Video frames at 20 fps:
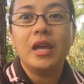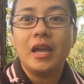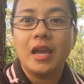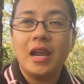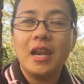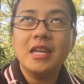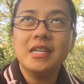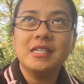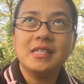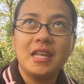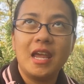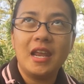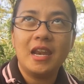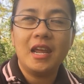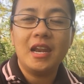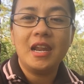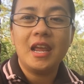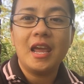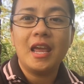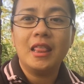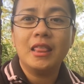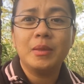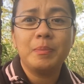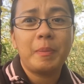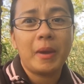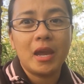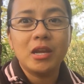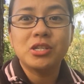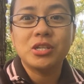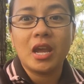It is stated in
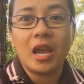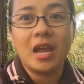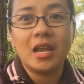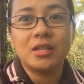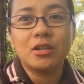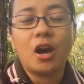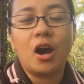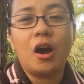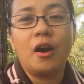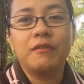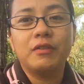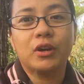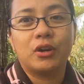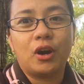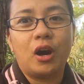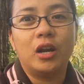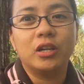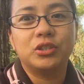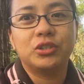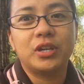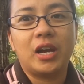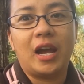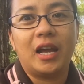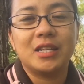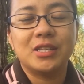page 8 of the contract.